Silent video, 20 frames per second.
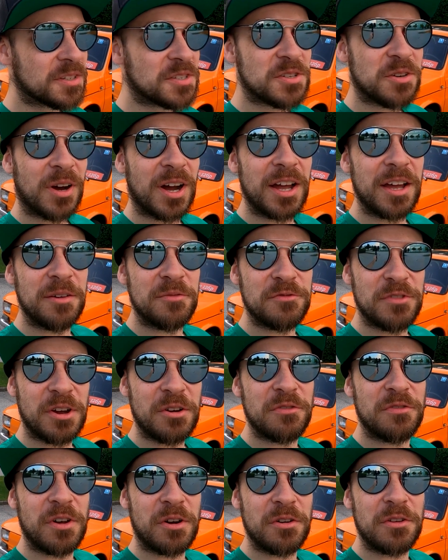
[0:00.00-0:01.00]
So I am
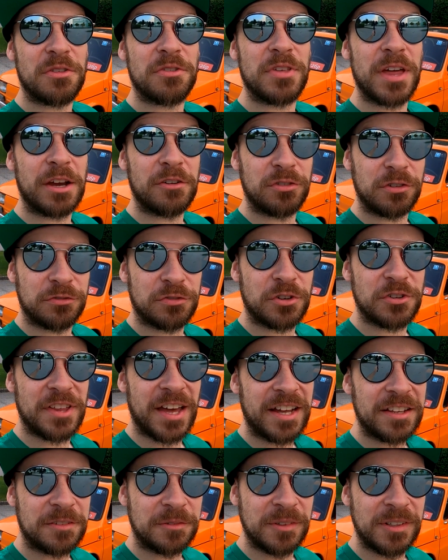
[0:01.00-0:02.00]
very, very thankful for
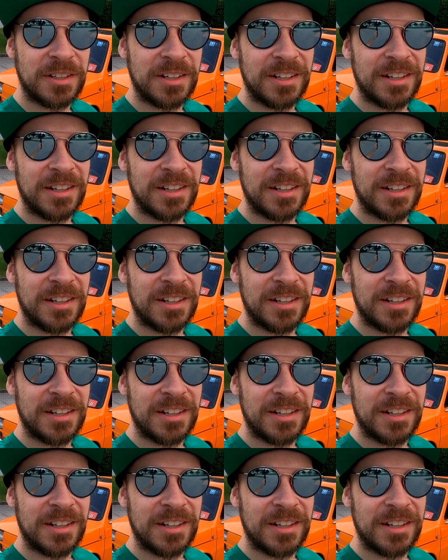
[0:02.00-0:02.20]
that,